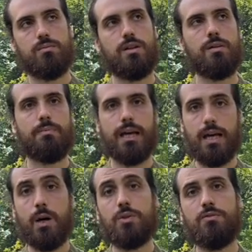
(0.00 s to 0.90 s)
and by
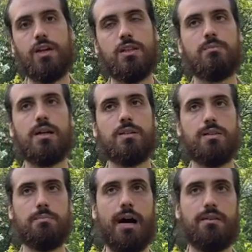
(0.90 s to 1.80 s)
cultivating, by
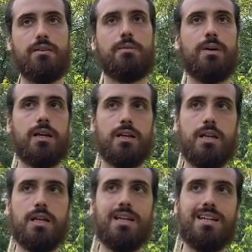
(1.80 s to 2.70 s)
the bhavana, by
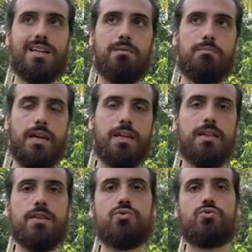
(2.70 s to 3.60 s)

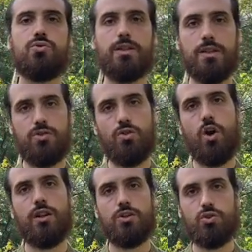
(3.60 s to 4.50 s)
making this tree, this
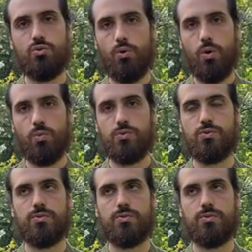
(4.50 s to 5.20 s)
knowledge grows.